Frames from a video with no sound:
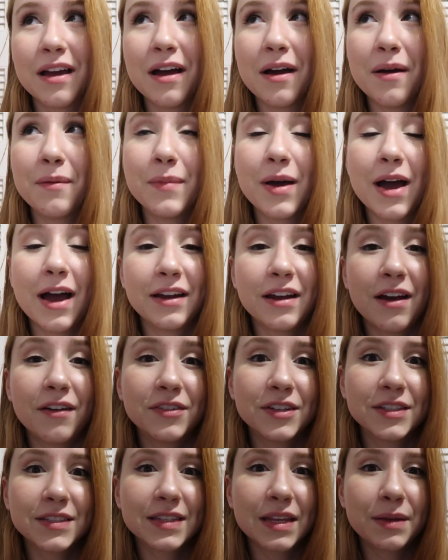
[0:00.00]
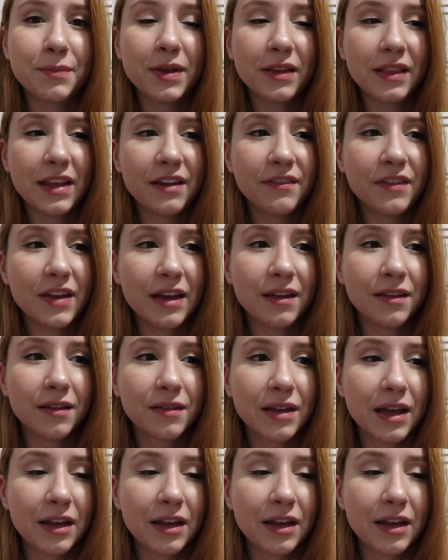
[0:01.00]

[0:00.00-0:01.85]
um, I'd obviously be leaving